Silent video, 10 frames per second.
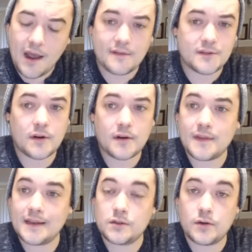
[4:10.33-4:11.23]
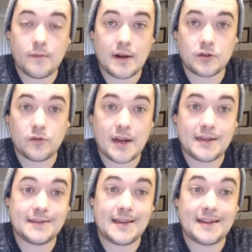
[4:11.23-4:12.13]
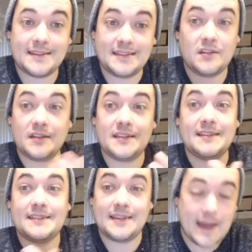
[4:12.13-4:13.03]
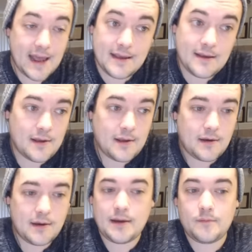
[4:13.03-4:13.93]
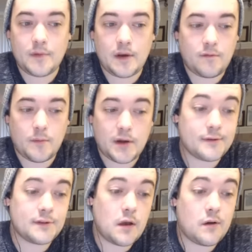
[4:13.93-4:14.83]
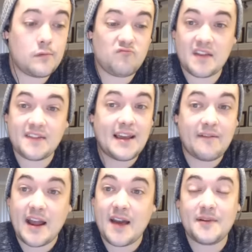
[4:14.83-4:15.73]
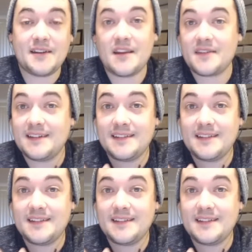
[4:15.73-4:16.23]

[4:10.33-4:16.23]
I've started things during retrogrades that still exist today, from years ago. Nothing ever happened,